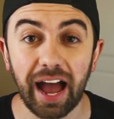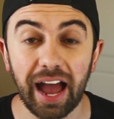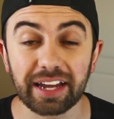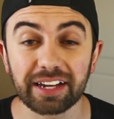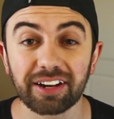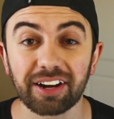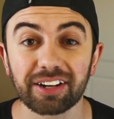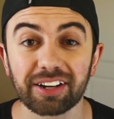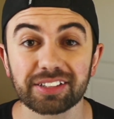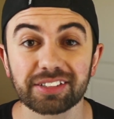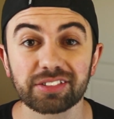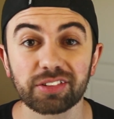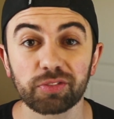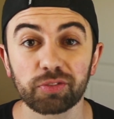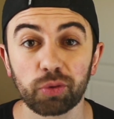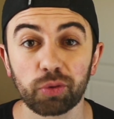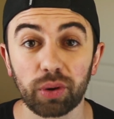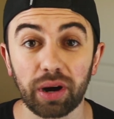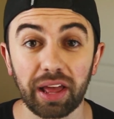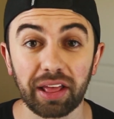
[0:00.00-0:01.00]
icons
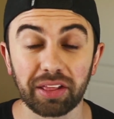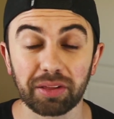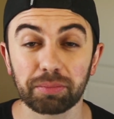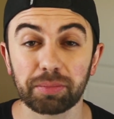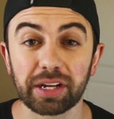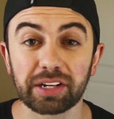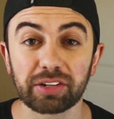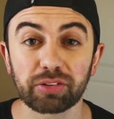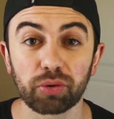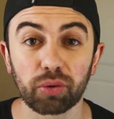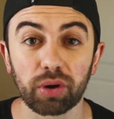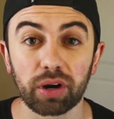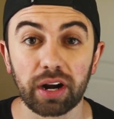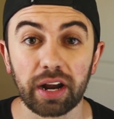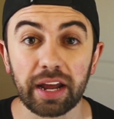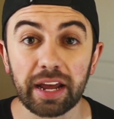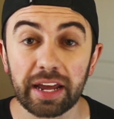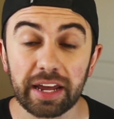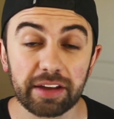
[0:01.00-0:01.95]
for Elementor.